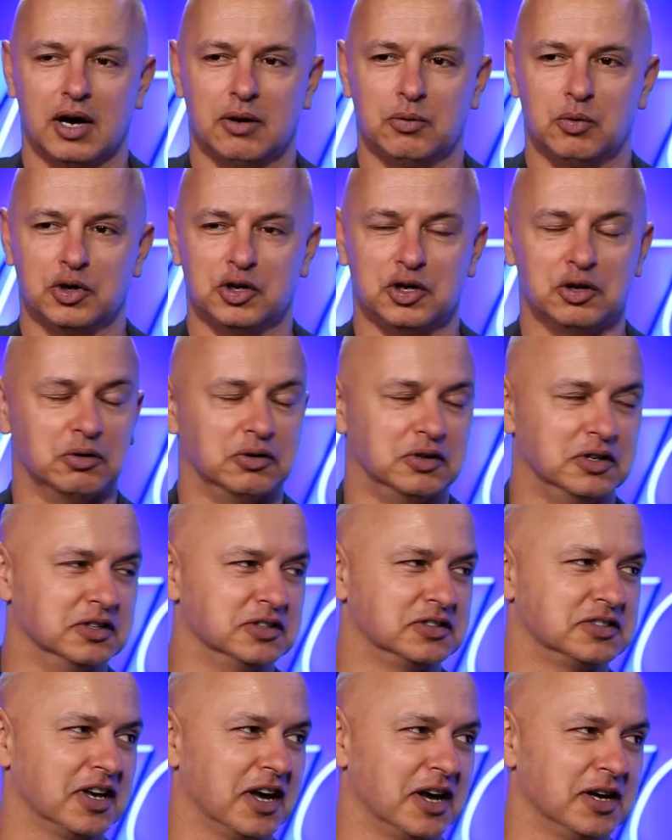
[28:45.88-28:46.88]
What Ewan
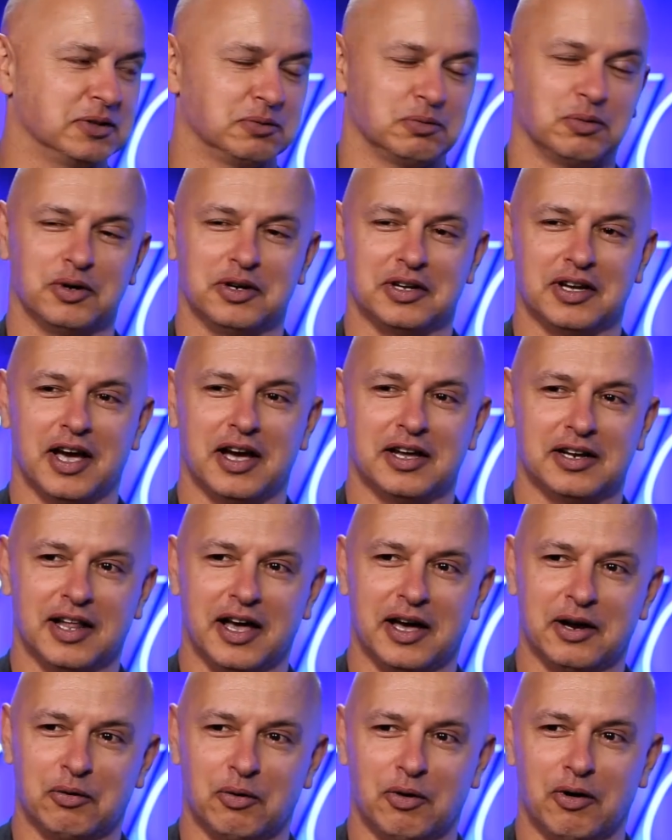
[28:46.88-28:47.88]
didn't say is what he ate
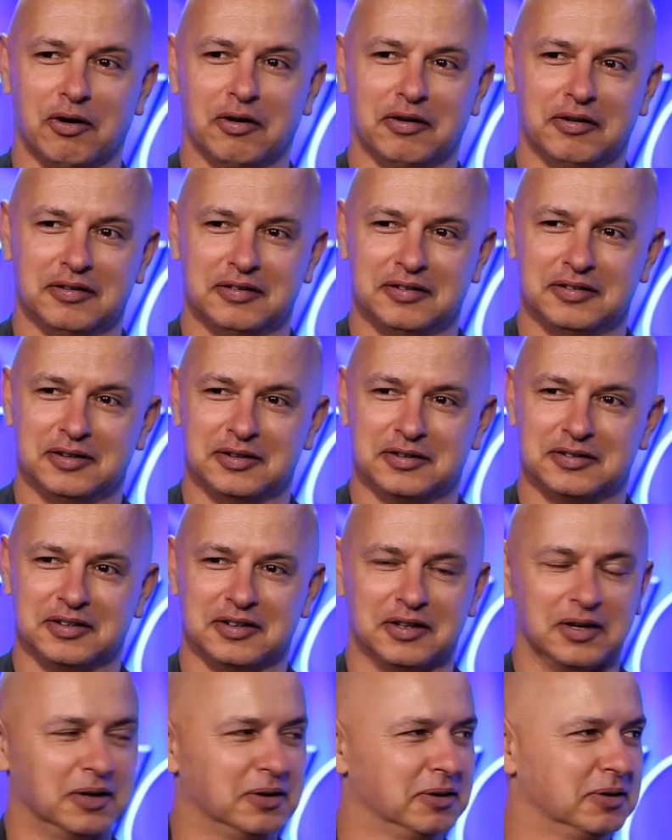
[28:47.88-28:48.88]
later on, just
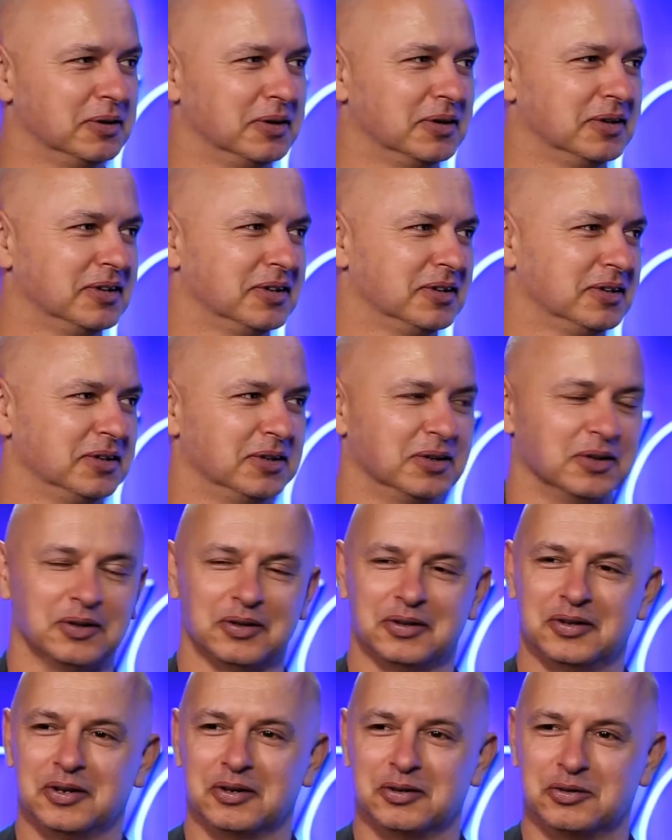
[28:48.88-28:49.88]
in the
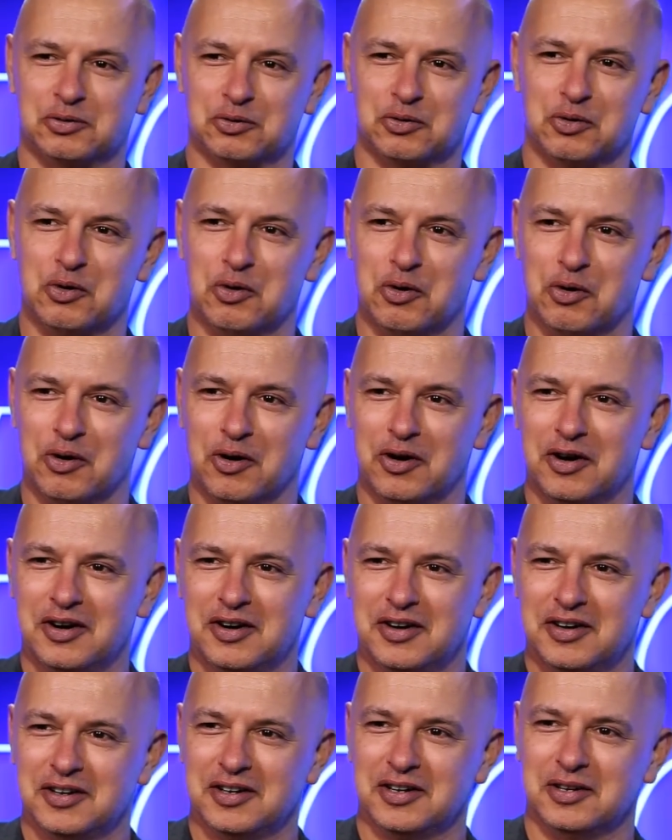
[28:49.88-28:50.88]
little drawer,
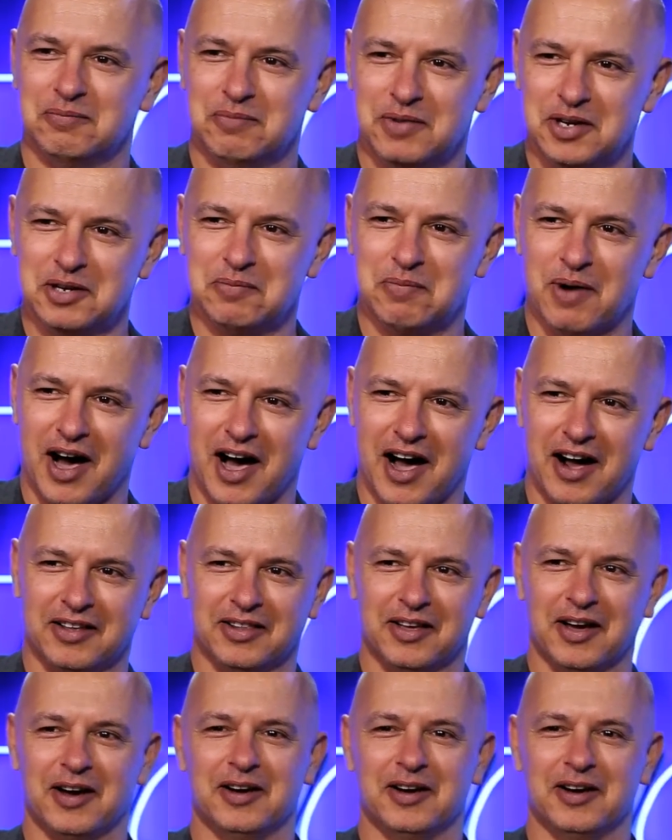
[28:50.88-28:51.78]
a mini bar in the